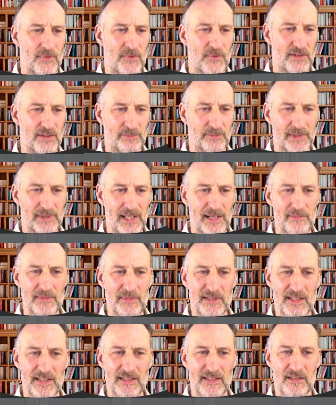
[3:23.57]

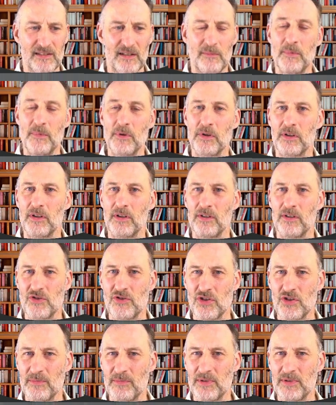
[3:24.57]
Sometimes this number
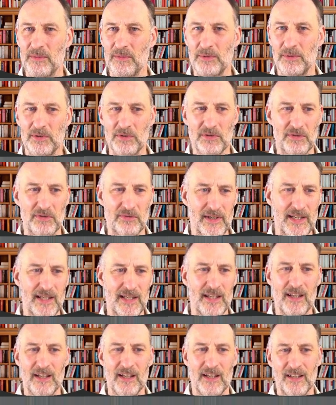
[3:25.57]
jumps up to
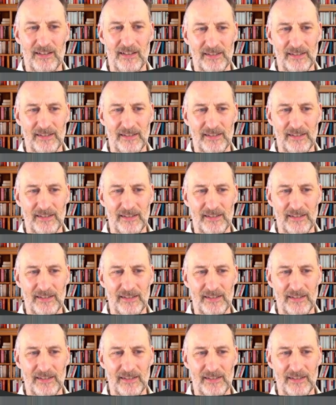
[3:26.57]
3,